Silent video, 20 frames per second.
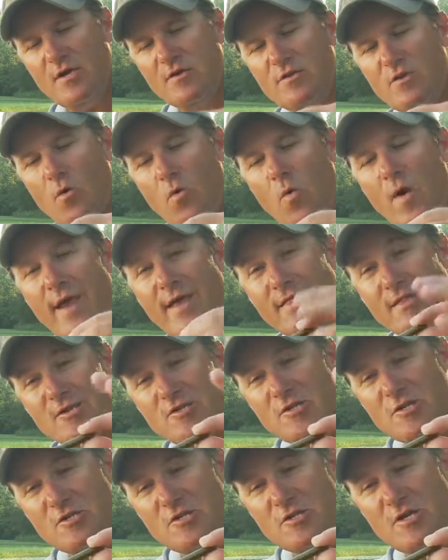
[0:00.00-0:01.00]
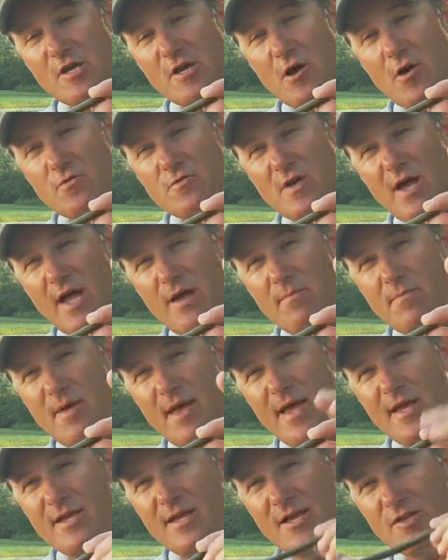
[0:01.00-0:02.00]
is the weightless senko type
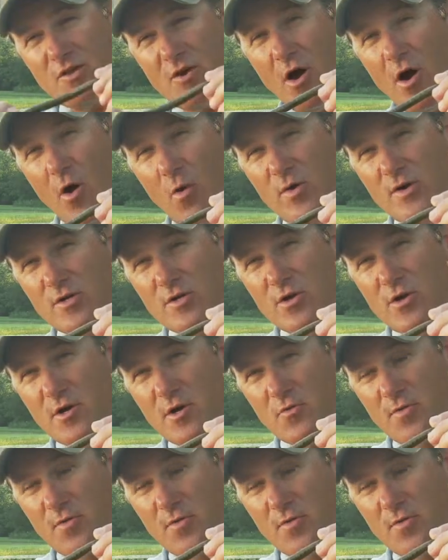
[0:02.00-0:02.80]
bait. It's always good